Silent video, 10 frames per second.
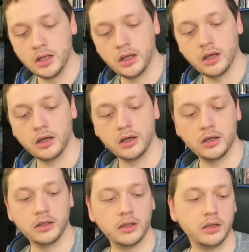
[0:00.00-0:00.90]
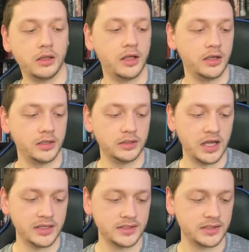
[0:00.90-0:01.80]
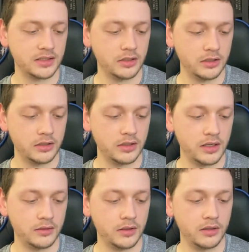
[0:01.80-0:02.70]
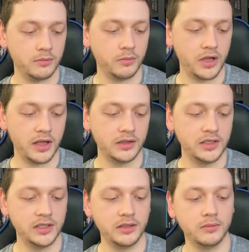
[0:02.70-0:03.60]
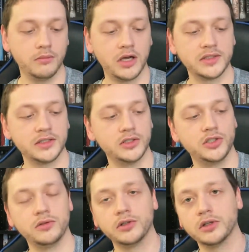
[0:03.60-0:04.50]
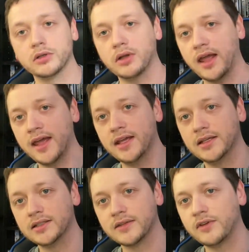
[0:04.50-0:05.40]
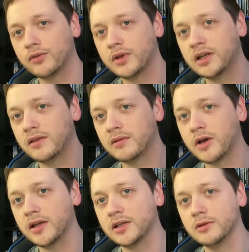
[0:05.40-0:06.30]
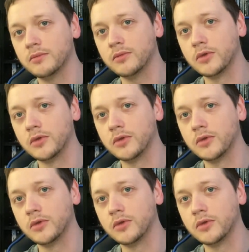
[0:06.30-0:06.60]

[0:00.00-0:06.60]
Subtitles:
And last, by L.E. Modestet Jr., Hayes. I've never read anything by him.